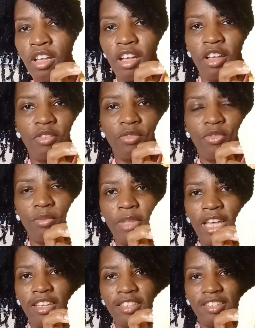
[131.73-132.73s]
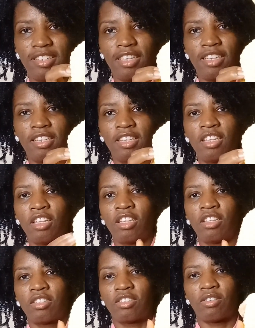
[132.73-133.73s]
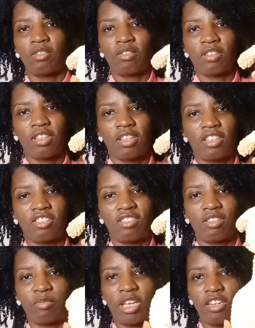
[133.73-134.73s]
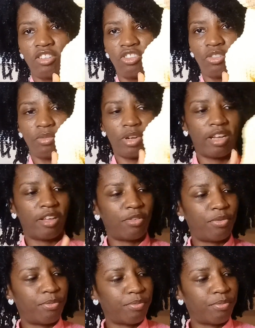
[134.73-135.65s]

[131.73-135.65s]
from Etsy. So I just made a giraffe.